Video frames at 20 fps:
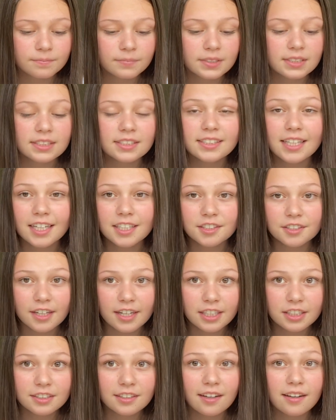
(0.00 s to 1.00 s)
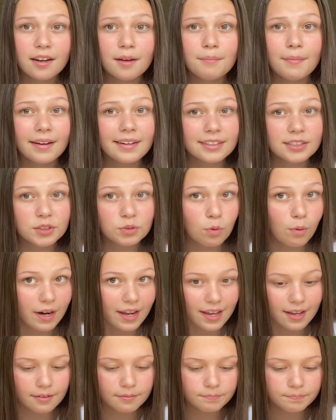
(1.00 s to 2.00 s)
saturation minus 20.
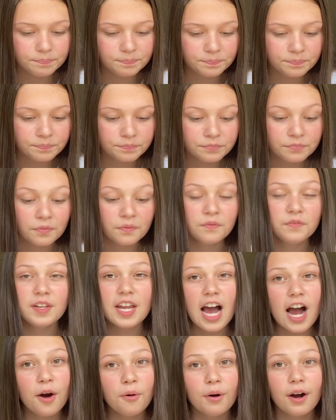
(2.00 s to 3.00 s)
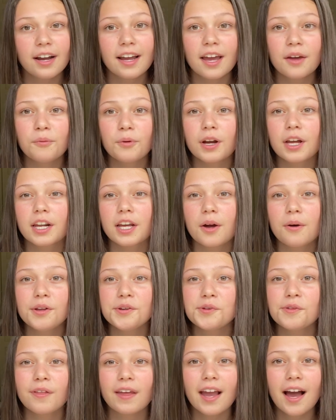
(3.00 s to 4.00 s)
Now again, we're going to go into
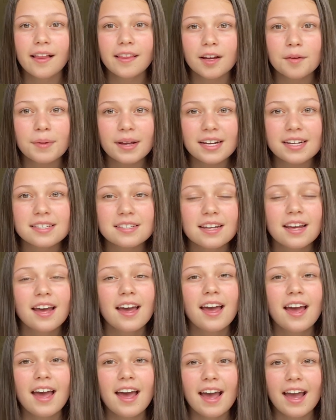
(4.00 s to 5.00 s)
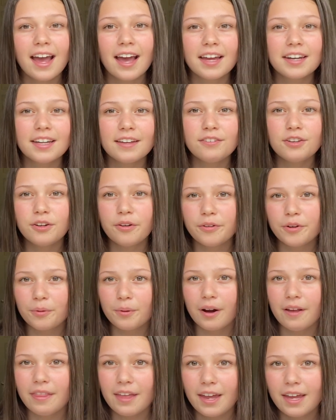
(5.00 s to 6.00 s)
the color mix, and if you don't know where
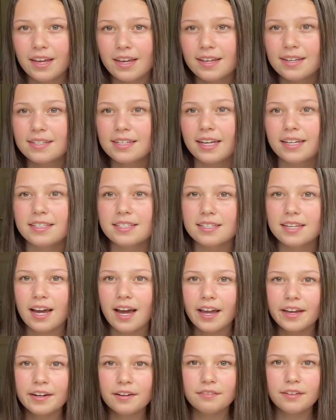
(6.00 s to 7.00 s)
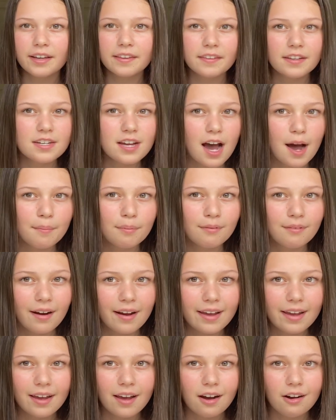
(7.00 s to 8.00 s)
that is, it's kind of like the top
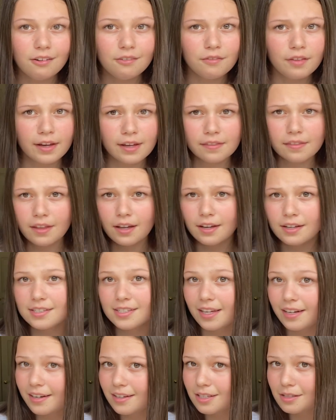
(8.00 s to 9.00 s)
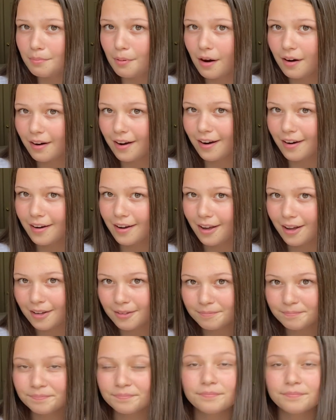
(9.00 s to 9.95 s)
right of like the settings bar area.